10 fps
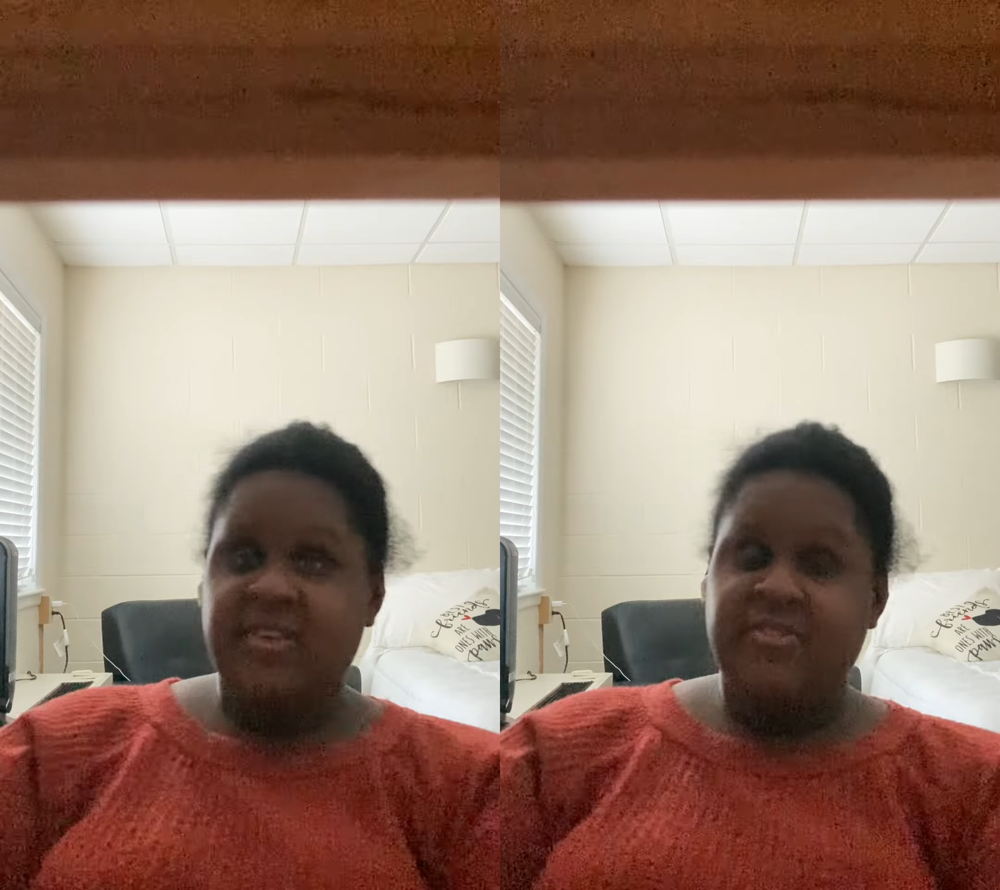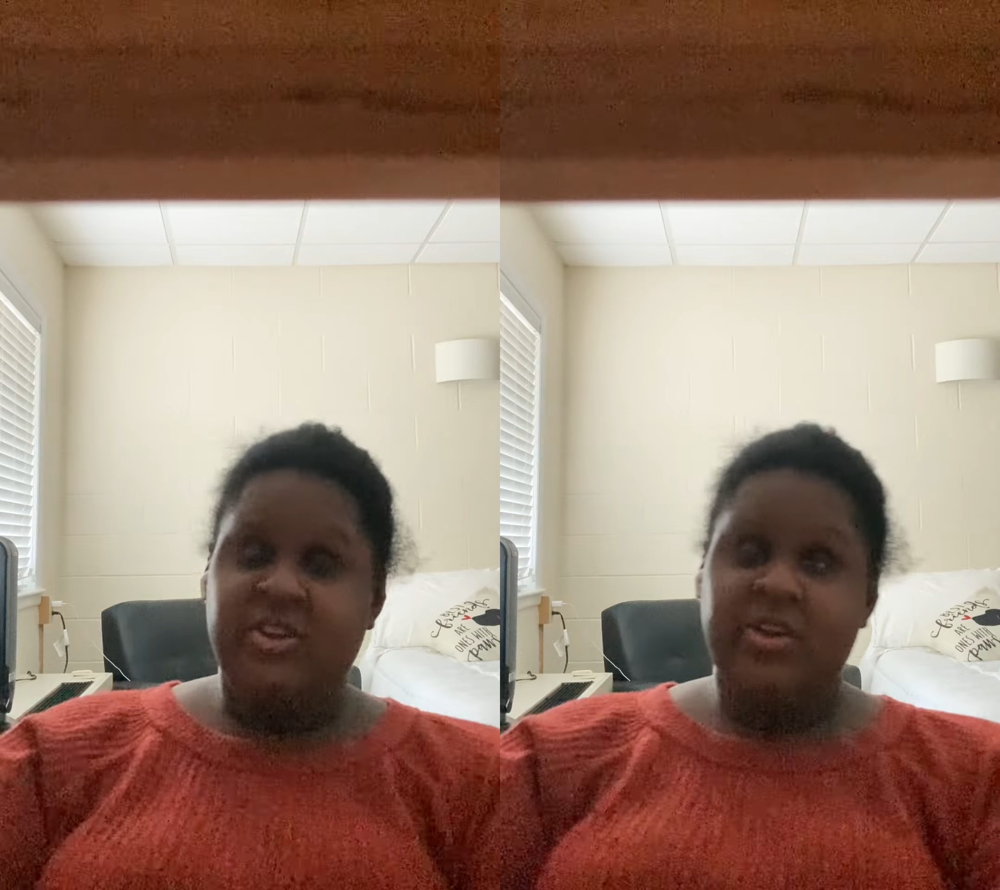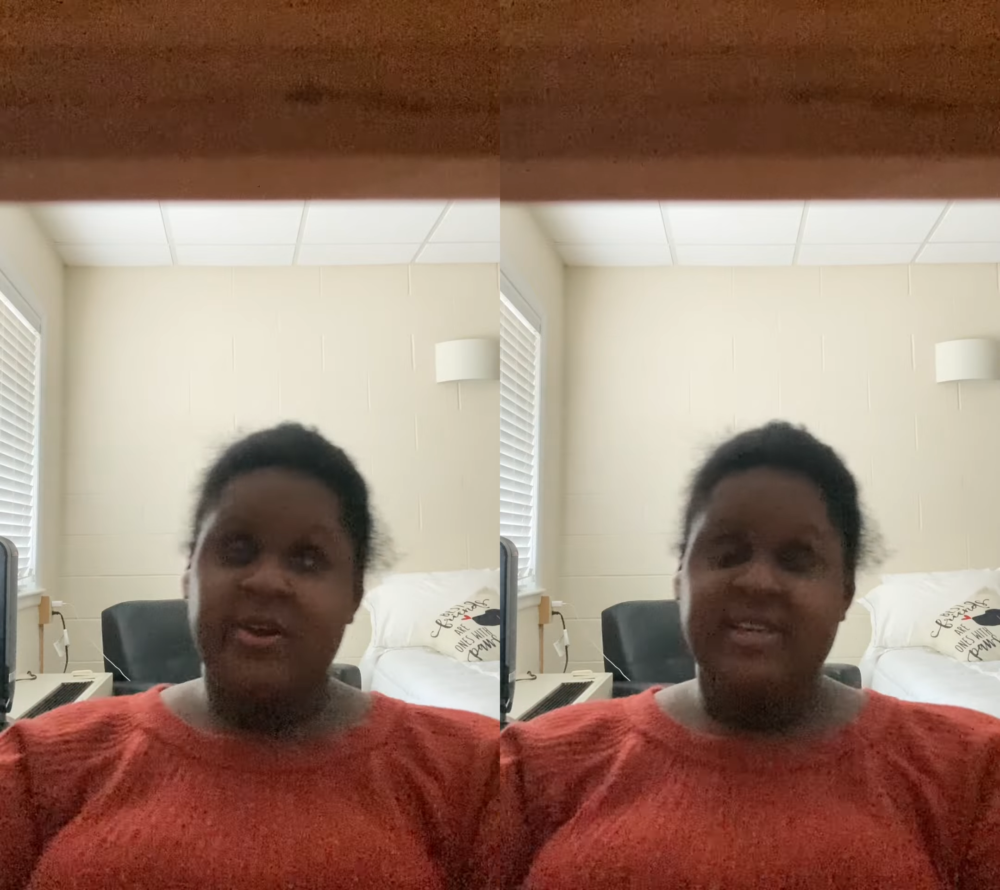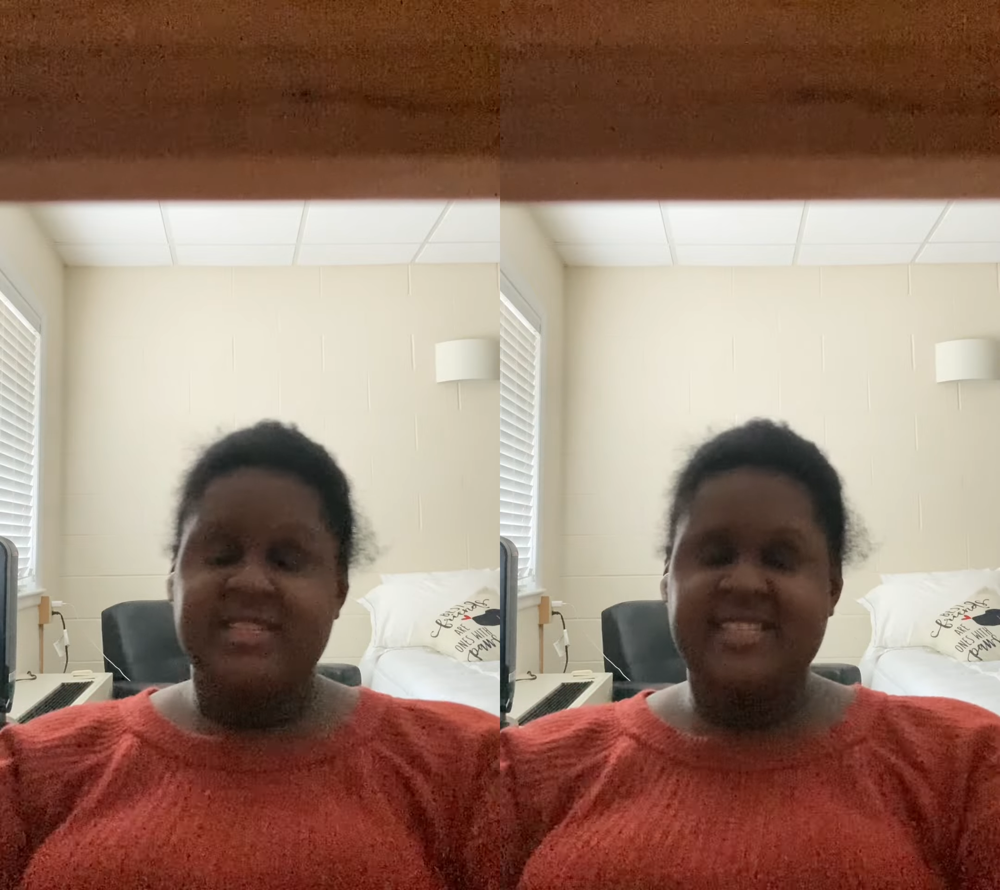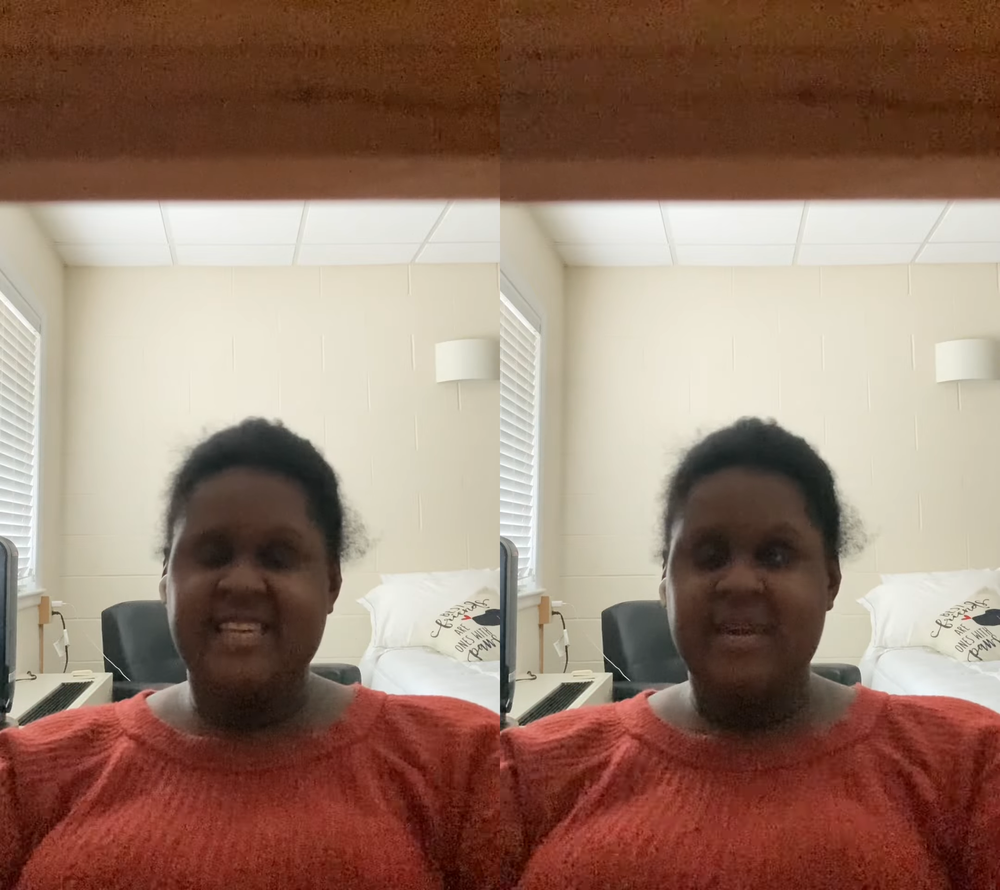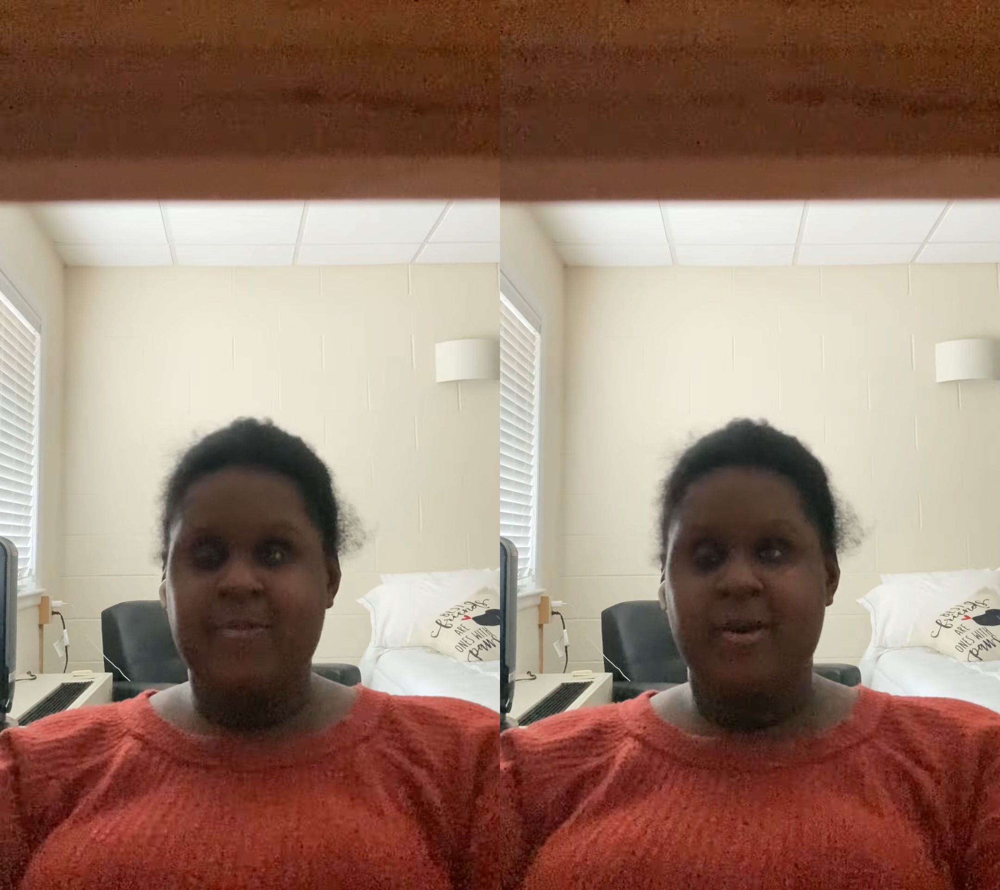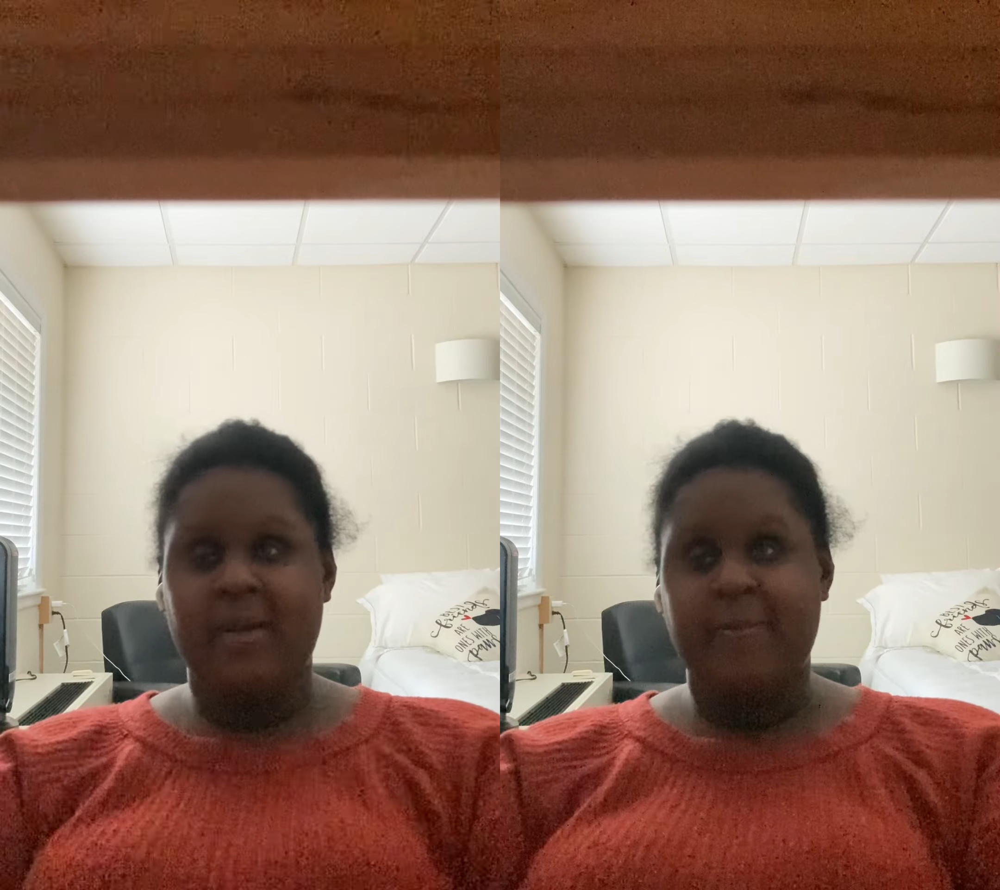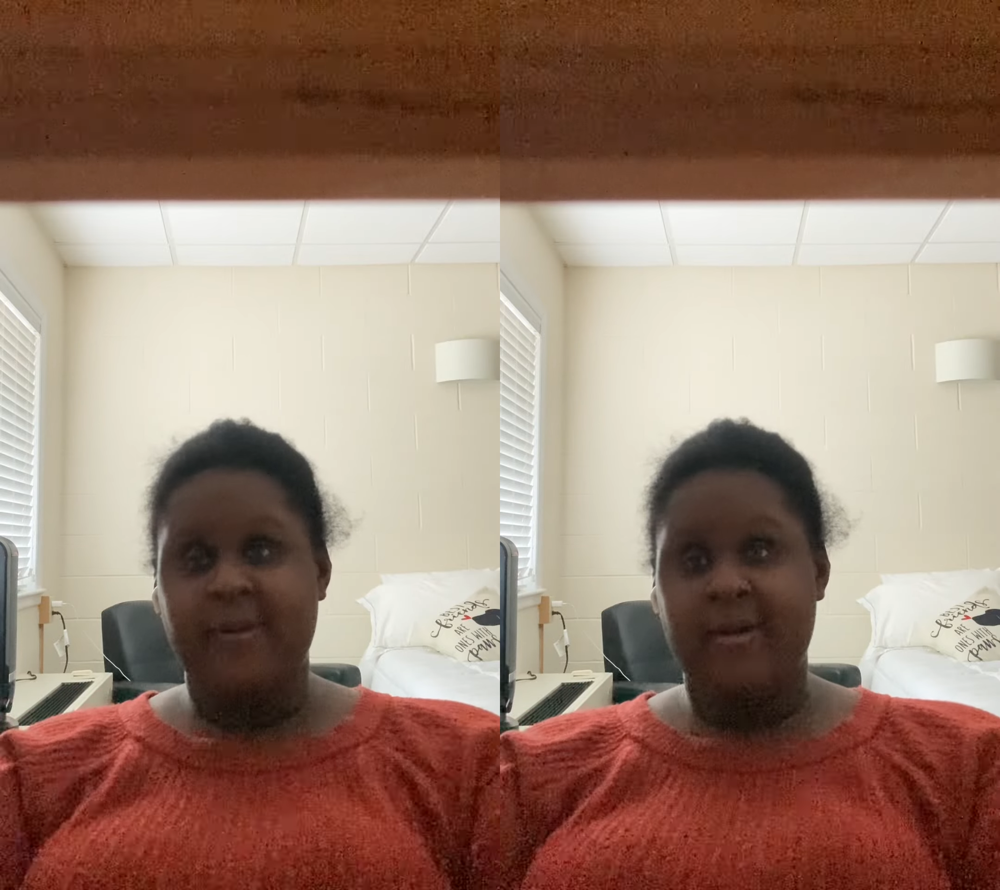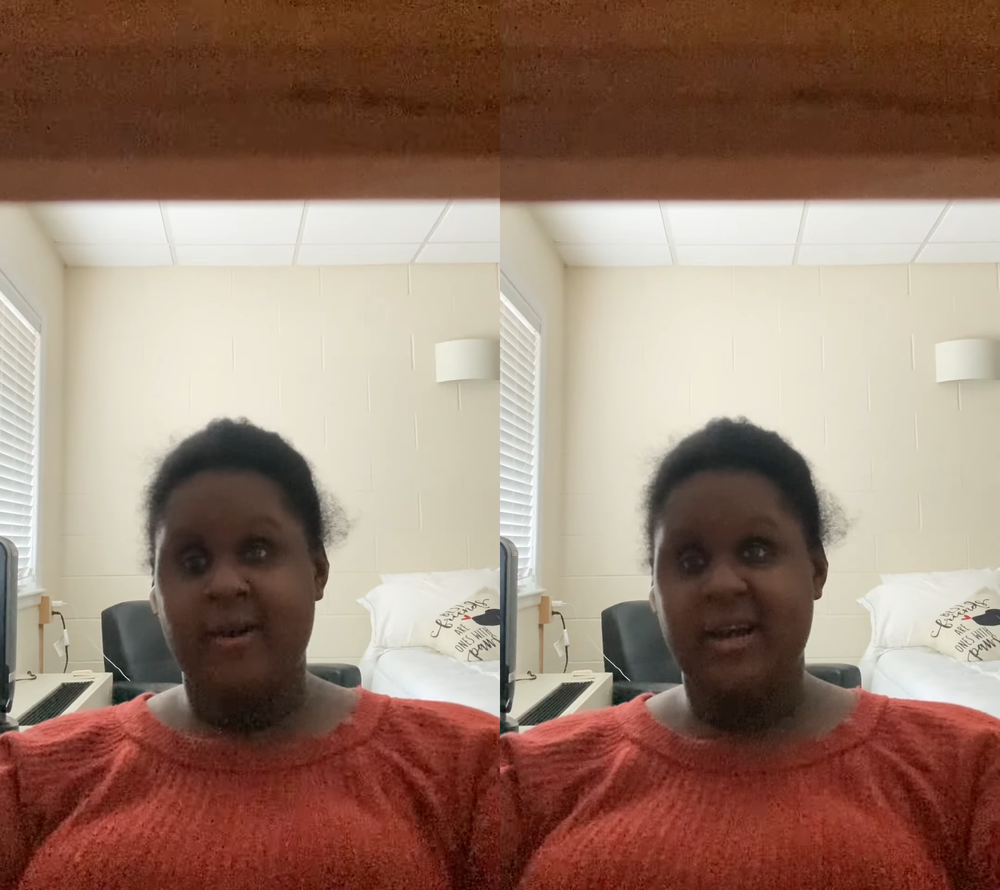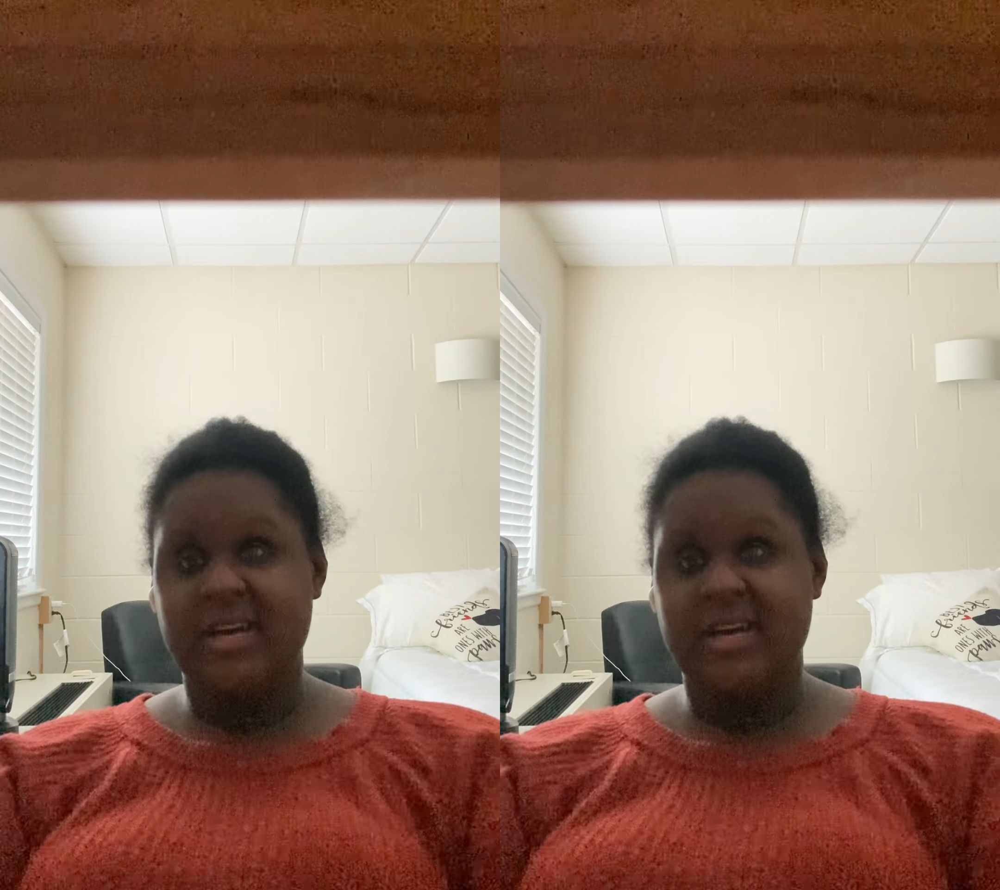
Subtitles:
of New York City proper.